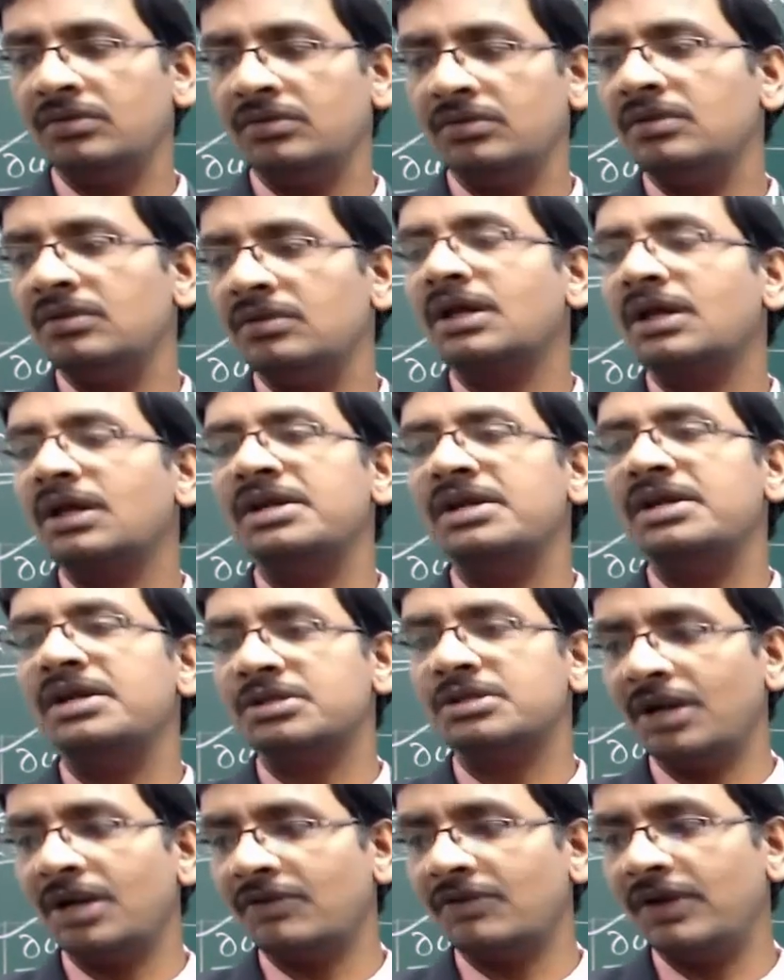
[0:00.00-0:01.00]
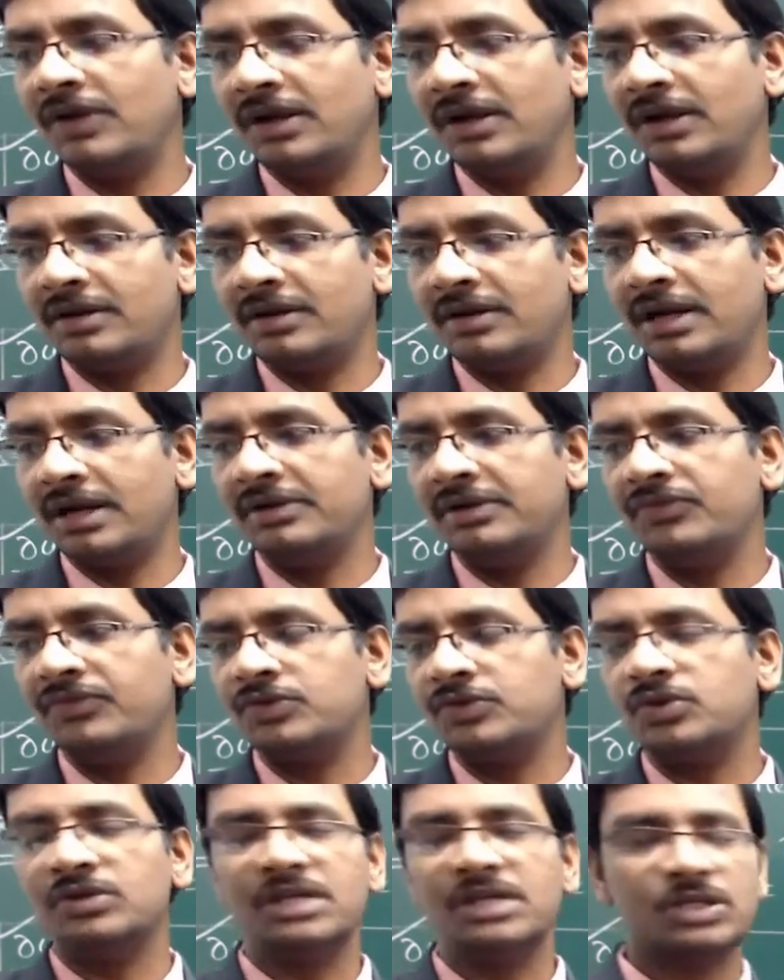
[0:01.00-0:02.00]
the condition might fail, right?
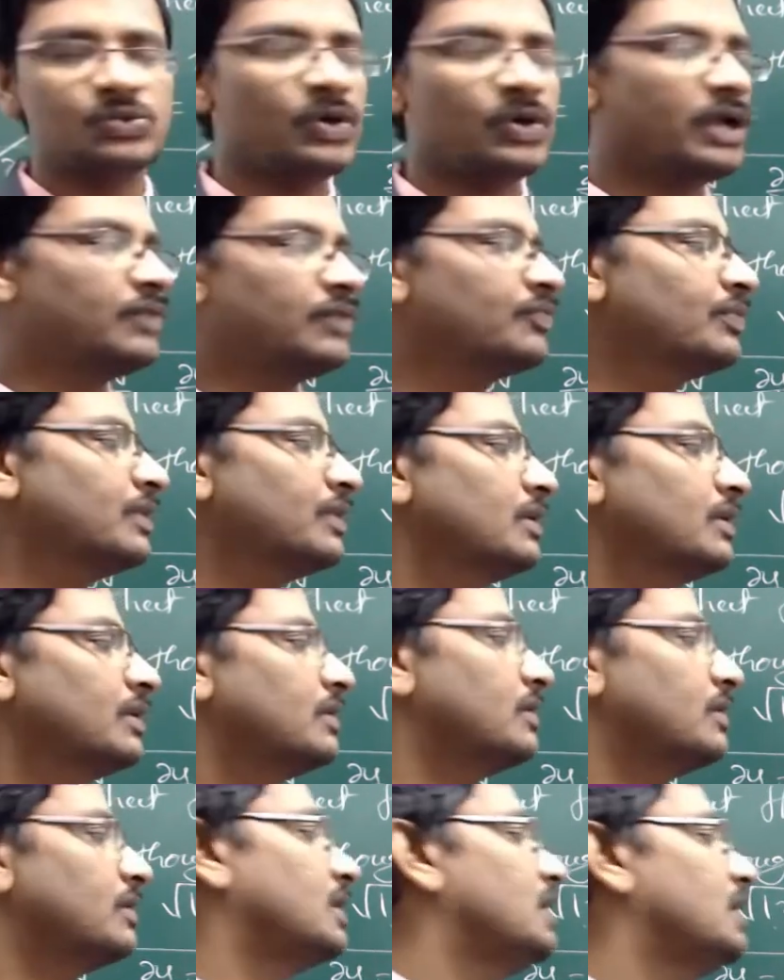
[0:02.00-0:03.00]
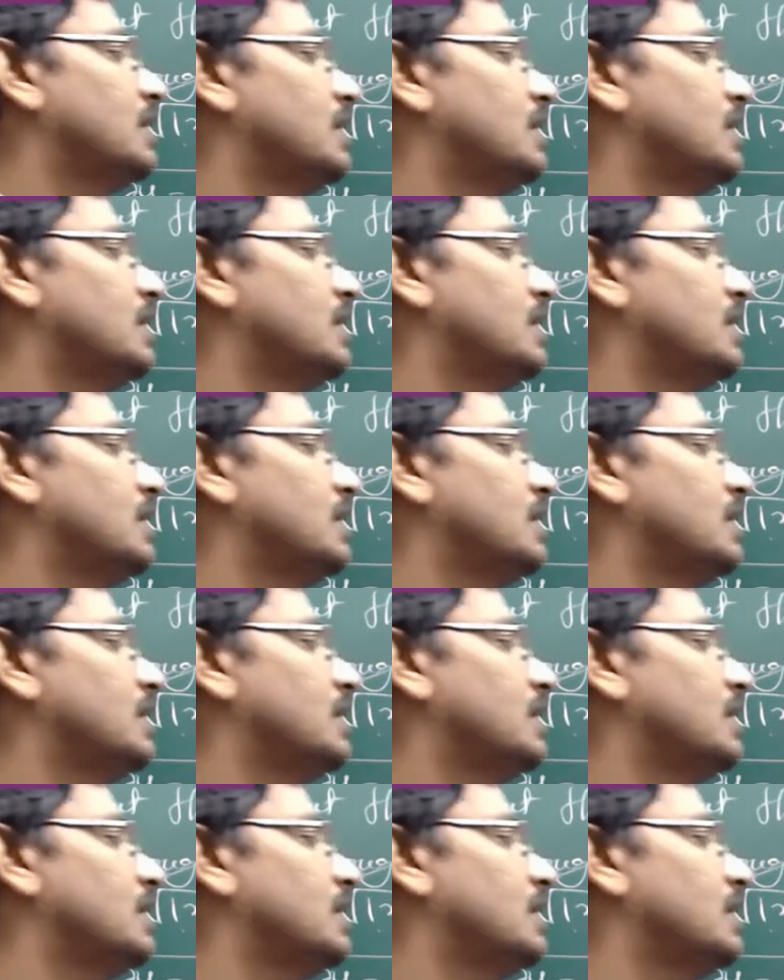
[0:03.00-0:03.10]
So that's why even